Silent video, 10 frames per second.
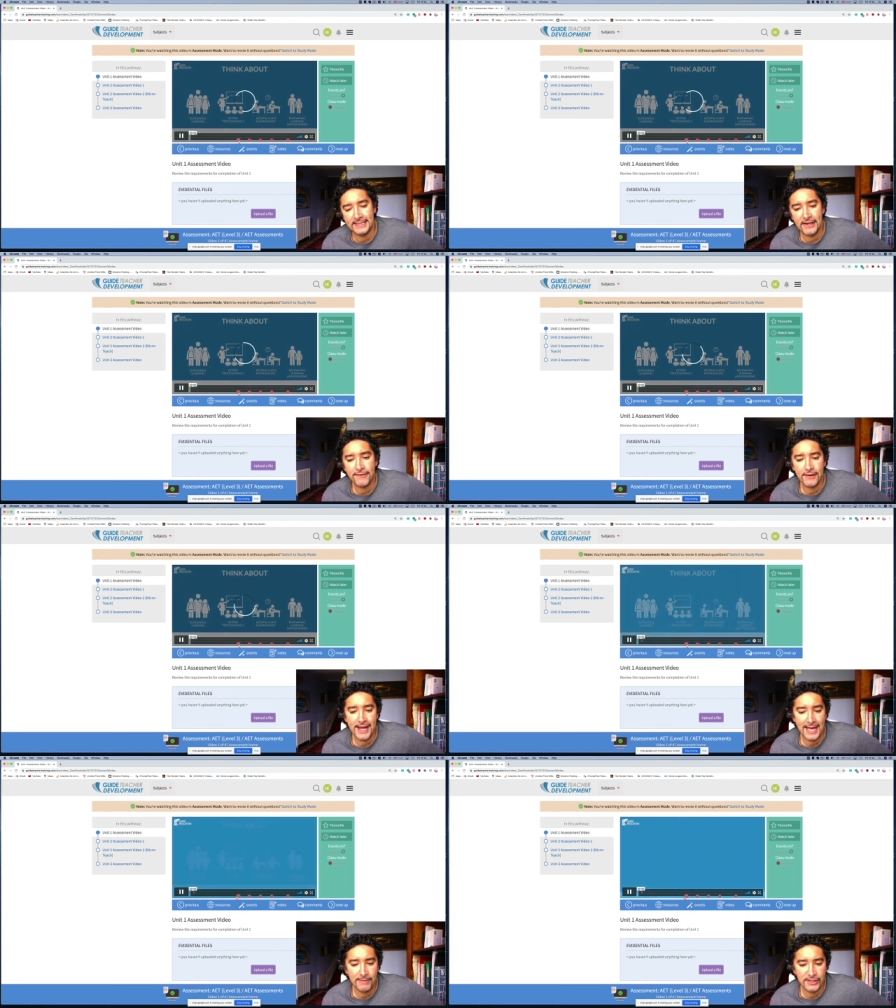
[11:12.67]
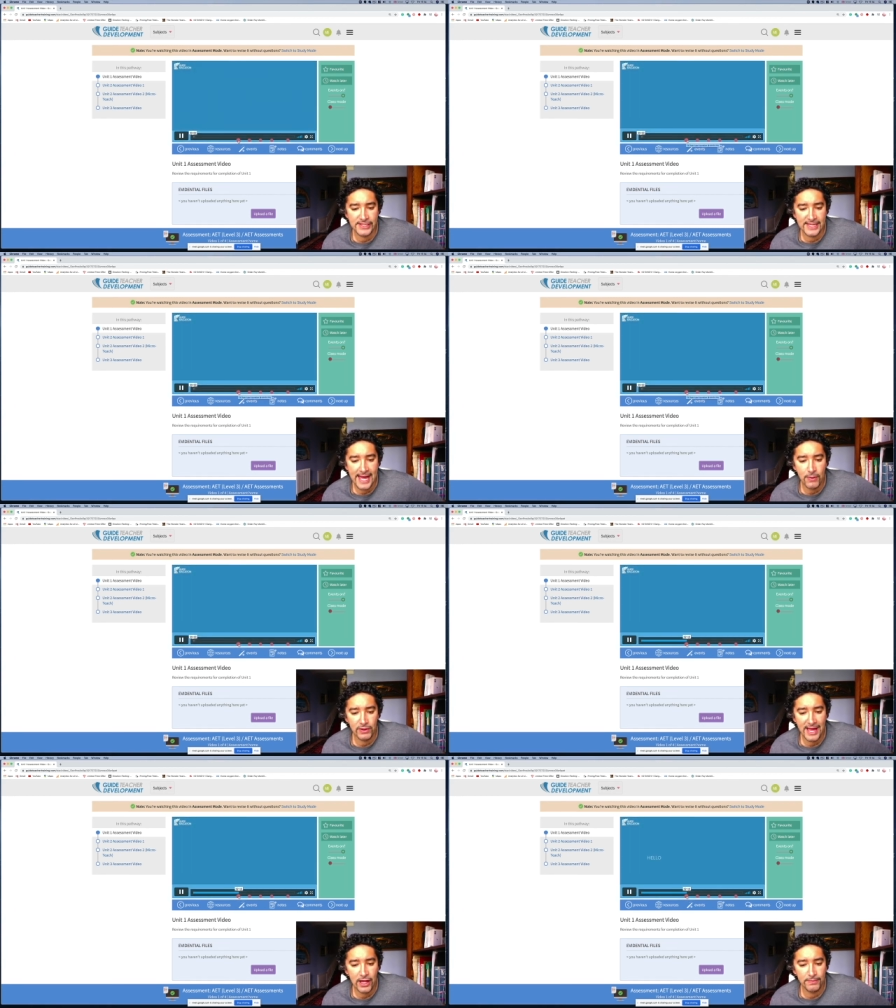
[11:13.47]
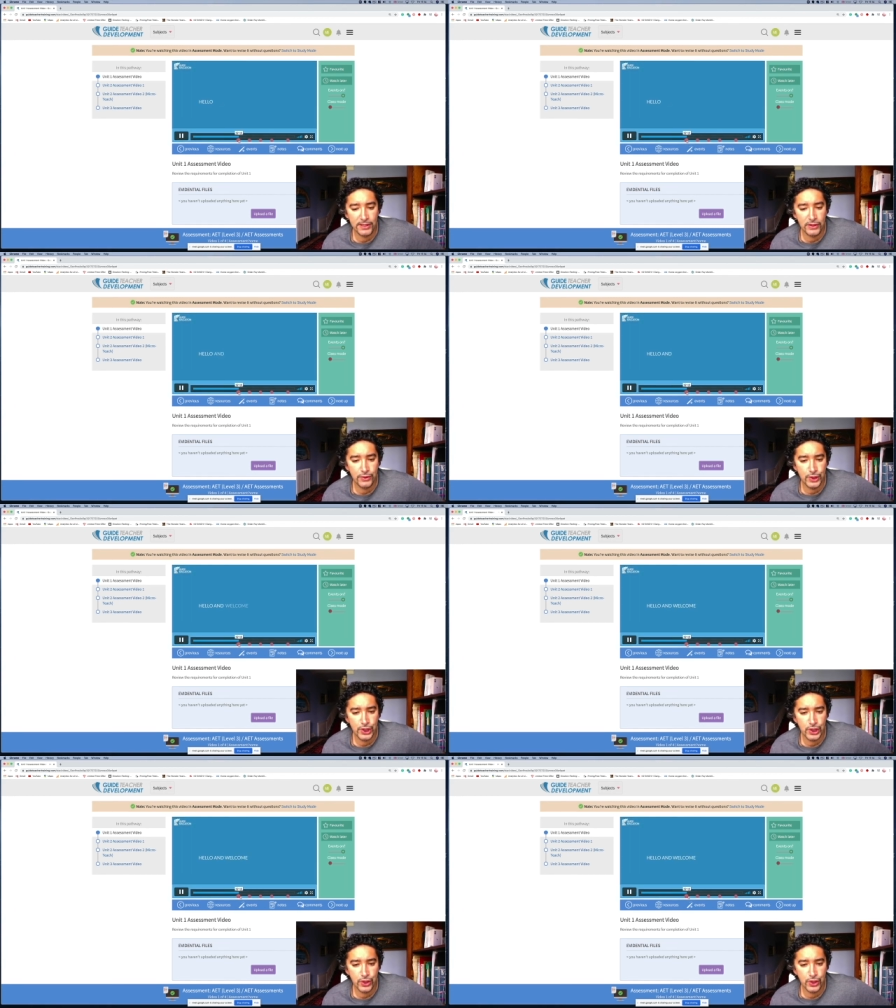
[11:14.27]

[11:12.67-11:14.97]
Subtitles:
different elements that will help you to